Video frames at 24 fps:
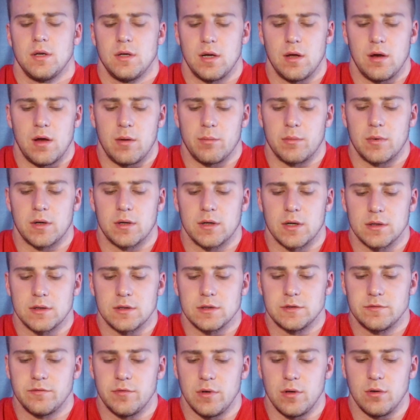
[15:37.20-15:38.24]
Now, I'm going to cut
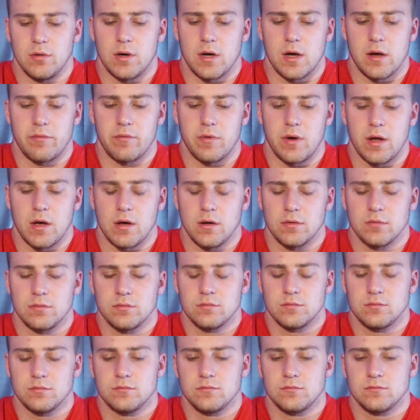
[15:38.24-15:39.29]
this video off now.
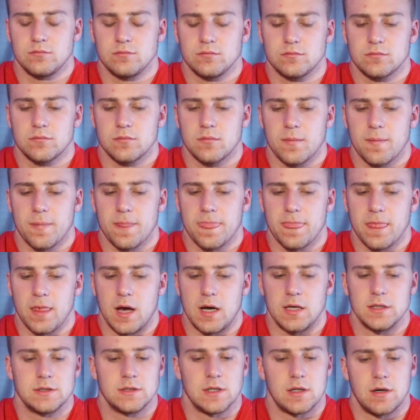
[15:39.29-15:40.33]

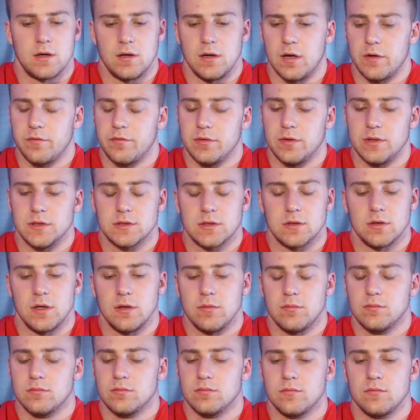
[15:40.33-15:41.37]
I said enough in this
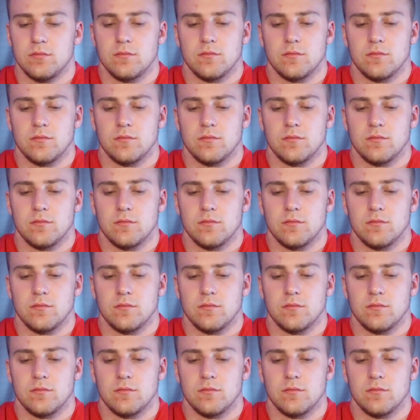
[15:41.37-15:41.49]
clip.